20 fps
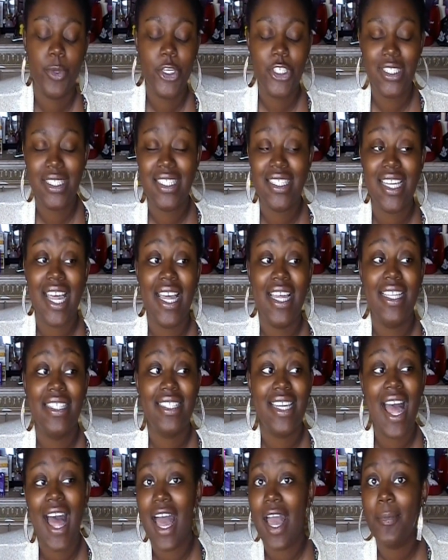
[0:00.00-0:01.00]
the person
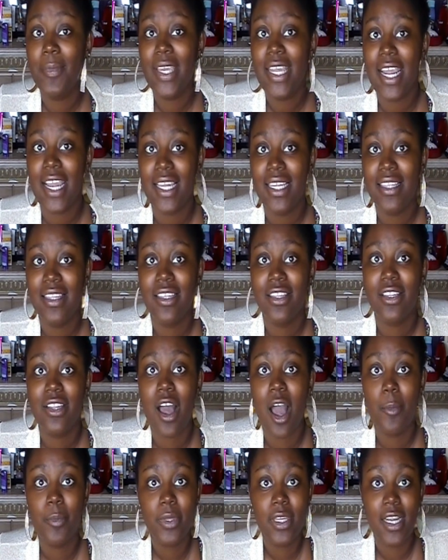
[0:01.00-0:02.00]
says, yeah, I'm eating.
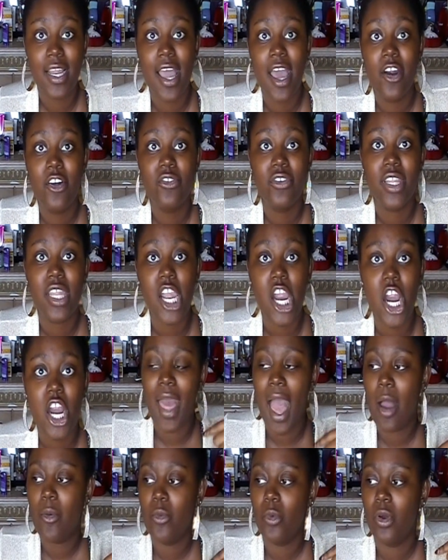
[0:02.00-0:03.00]
I'm gonna head over there.
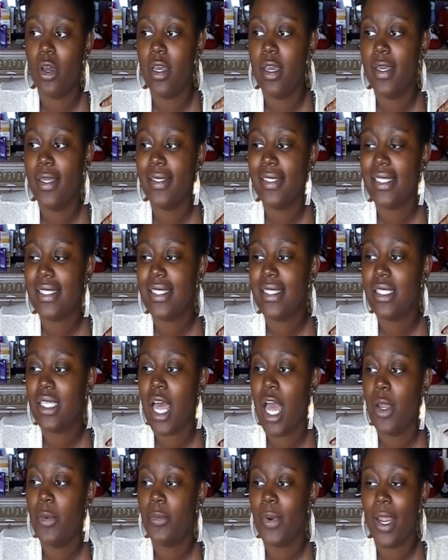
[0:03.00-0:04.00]
That was
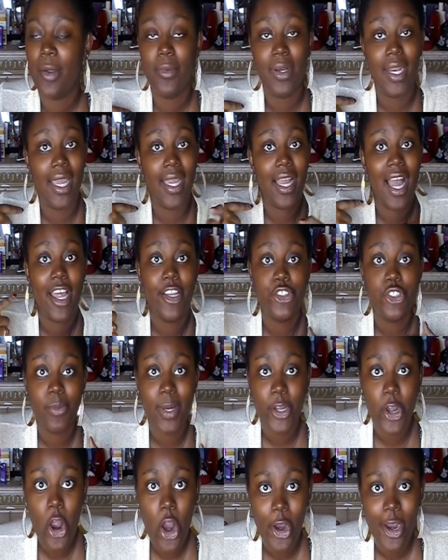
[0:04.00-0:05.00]
right when I got into
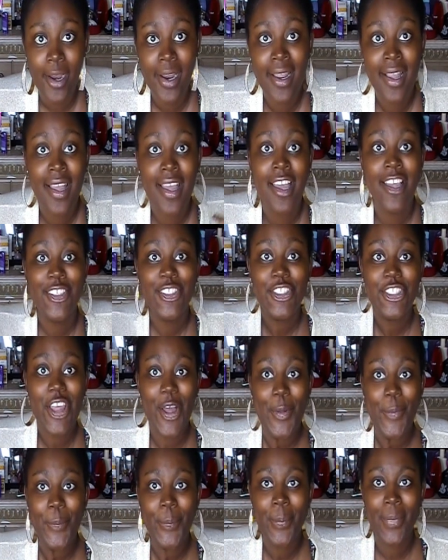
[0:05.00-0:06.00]
my car.
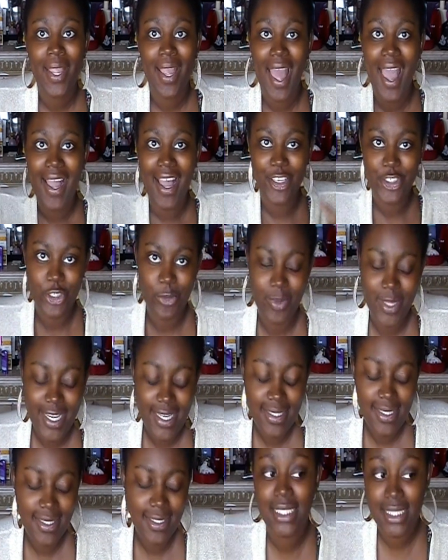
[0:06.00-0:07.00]
So I got to the
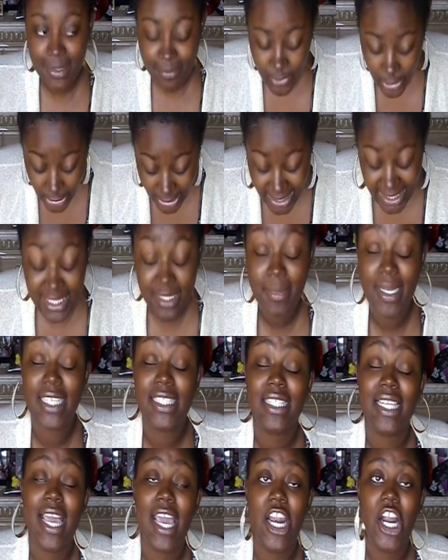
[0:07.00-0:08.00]
place 36
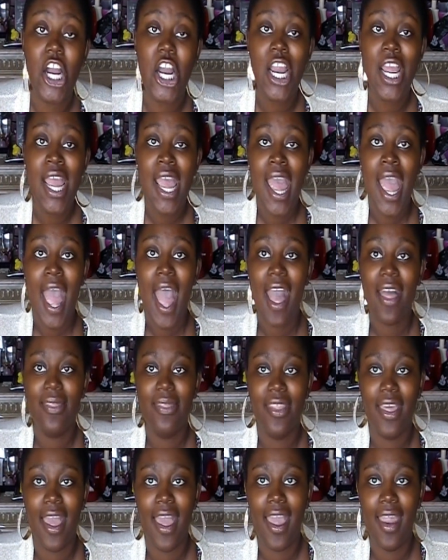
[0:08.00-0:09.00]
minutes later
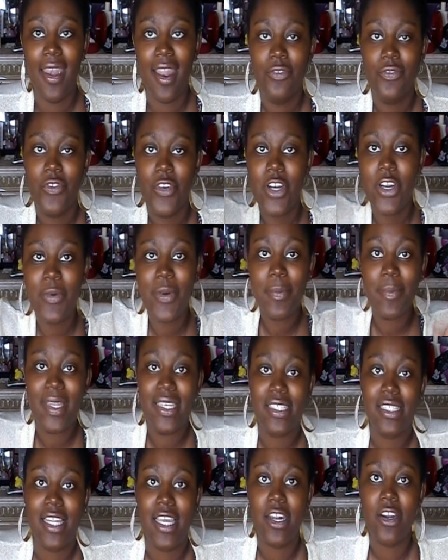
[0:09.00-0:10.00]
and then 41
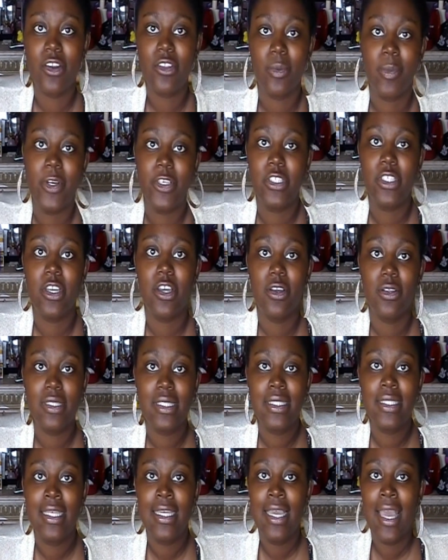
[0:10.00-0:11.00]
minutes later the person
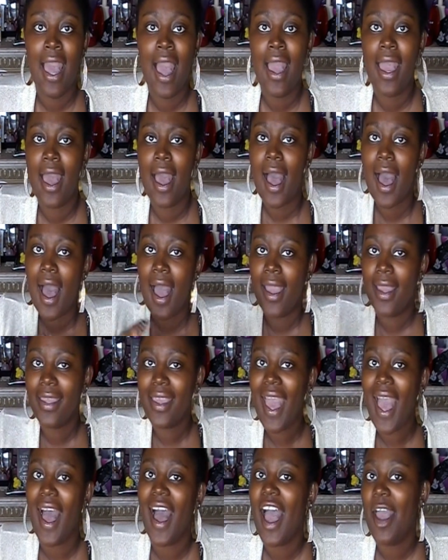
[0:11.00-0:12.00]
goes,
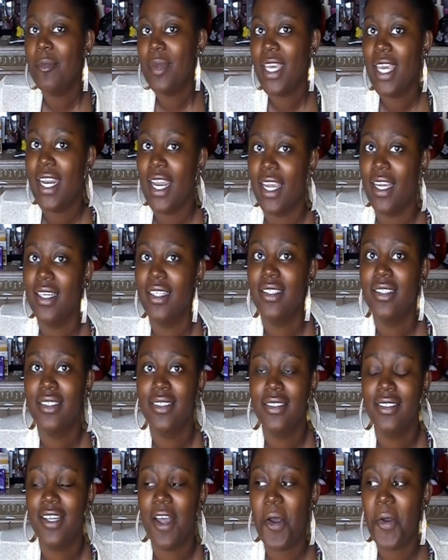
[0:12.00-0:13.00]
yeah, I'm eating.
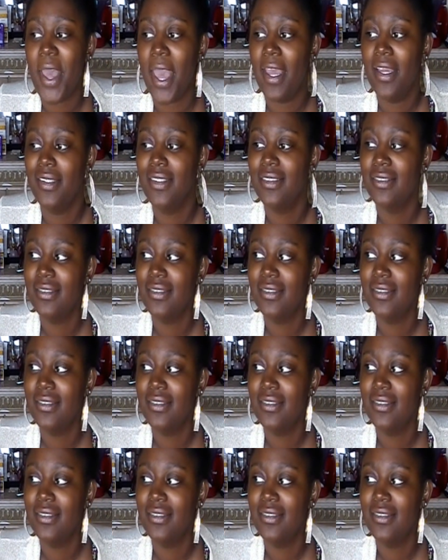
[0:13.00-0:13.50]
Okay,